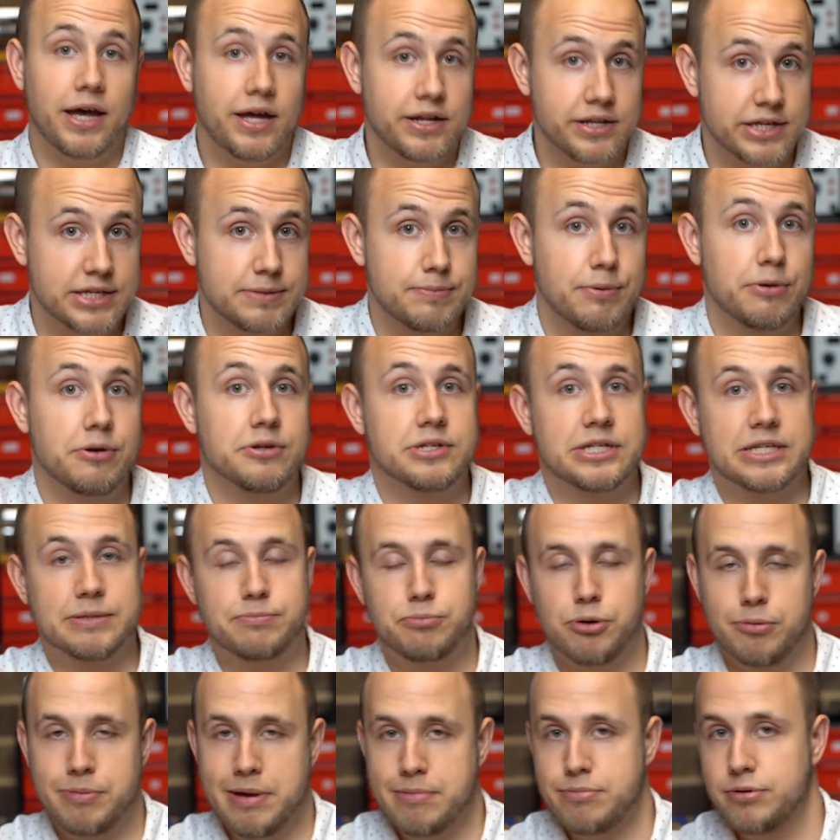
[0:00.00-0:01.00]
experiences
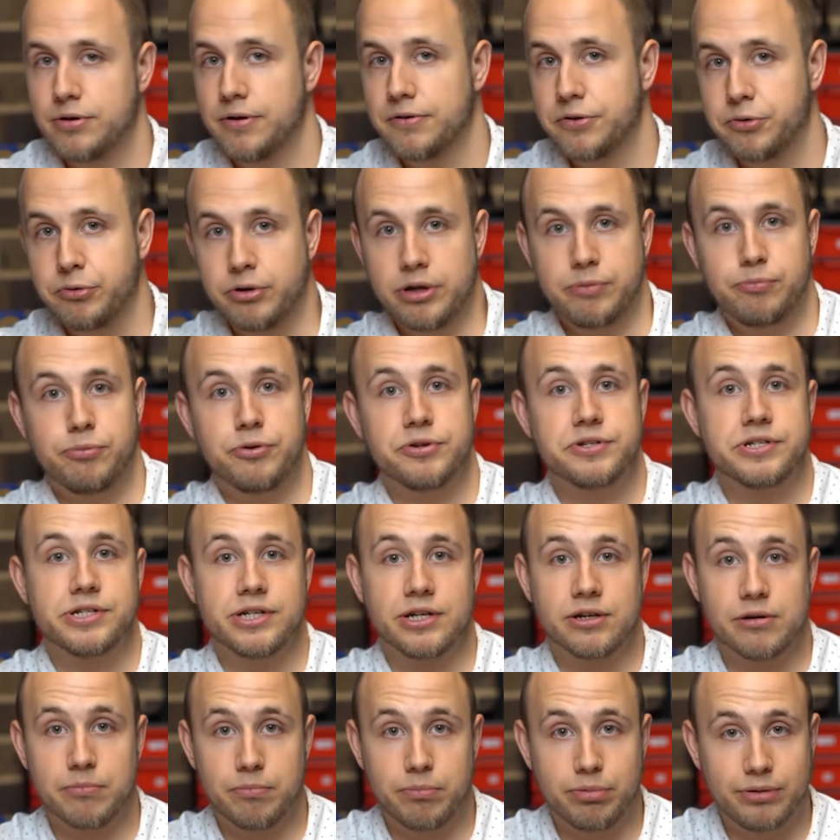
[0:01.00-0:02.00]
put people off 3D printing
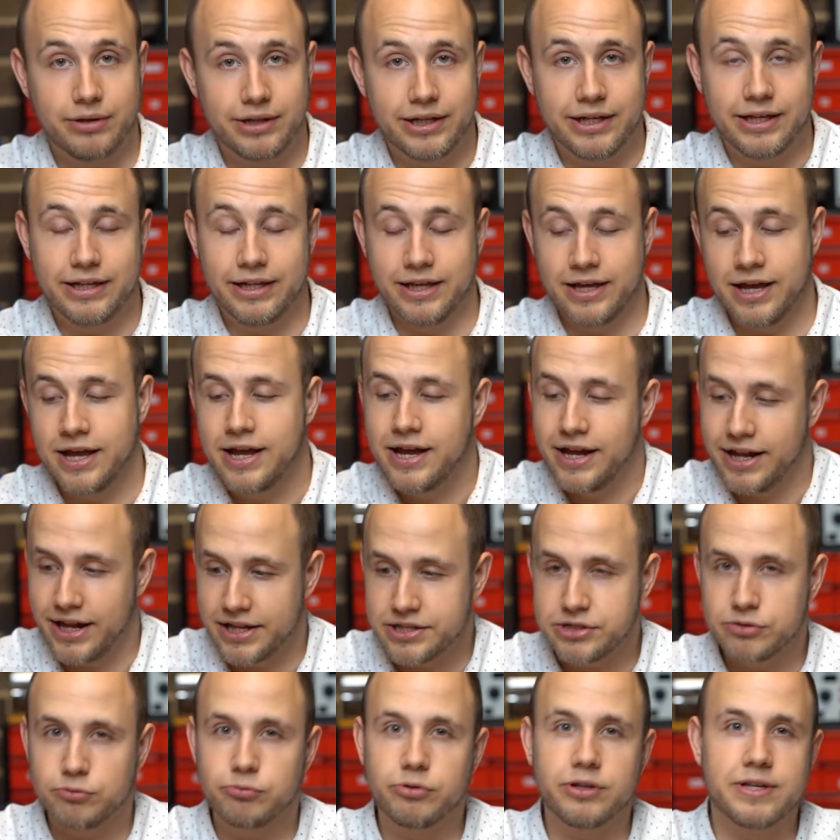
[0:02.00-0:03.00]
completely. That's
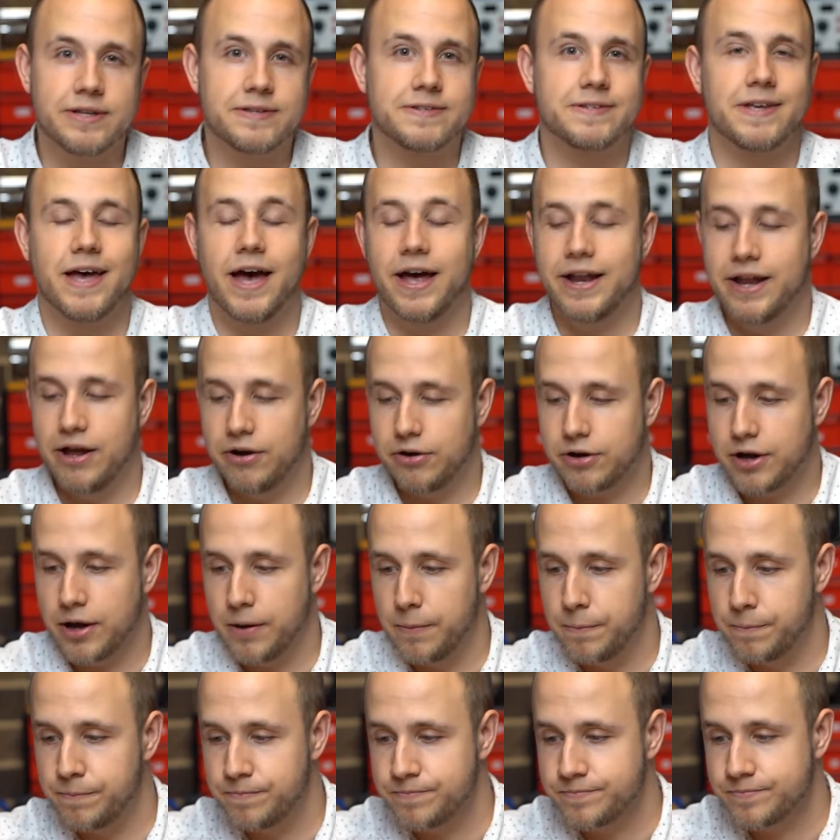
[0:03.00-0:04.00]
a really sad
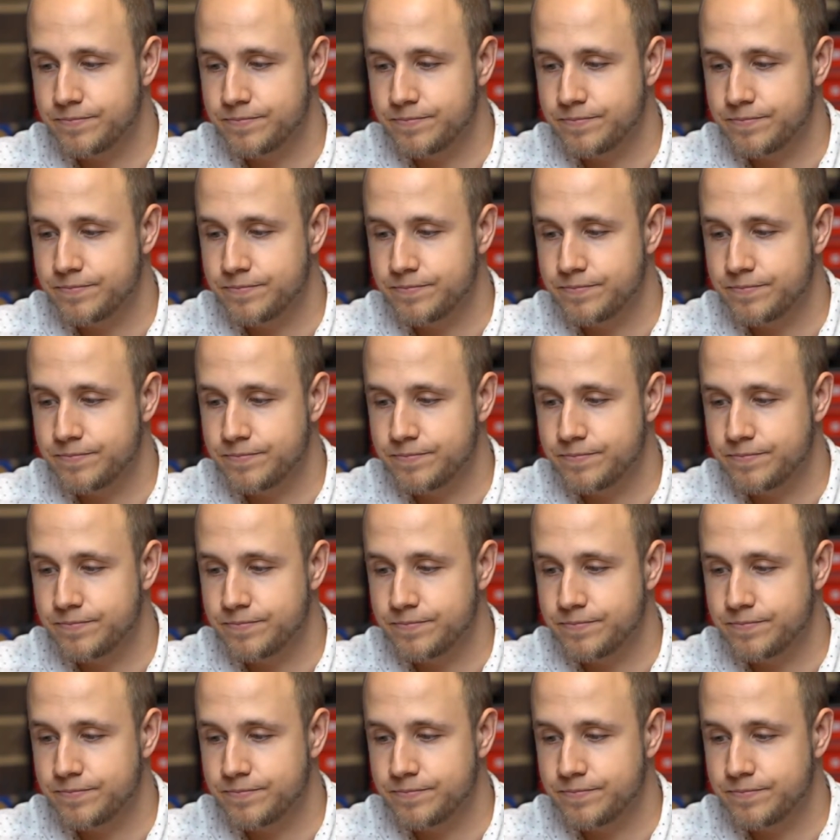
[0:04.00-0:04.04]
outcome.